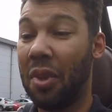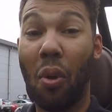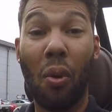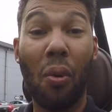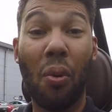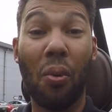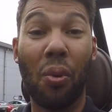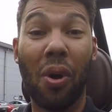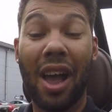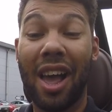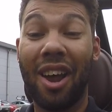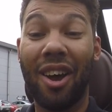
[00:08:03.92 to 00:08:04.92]
Oh,
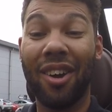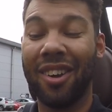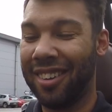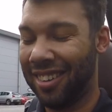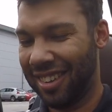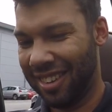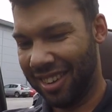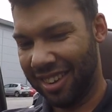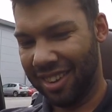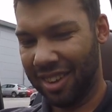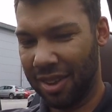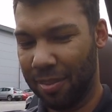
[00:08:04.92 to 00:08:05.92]
hello.
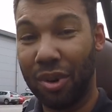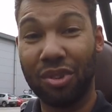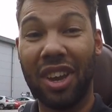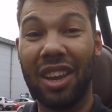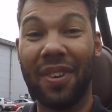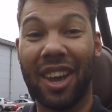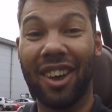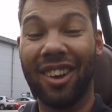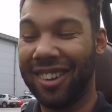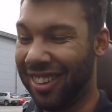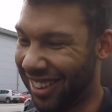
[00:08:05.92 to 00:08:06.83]
More tea, Vicar.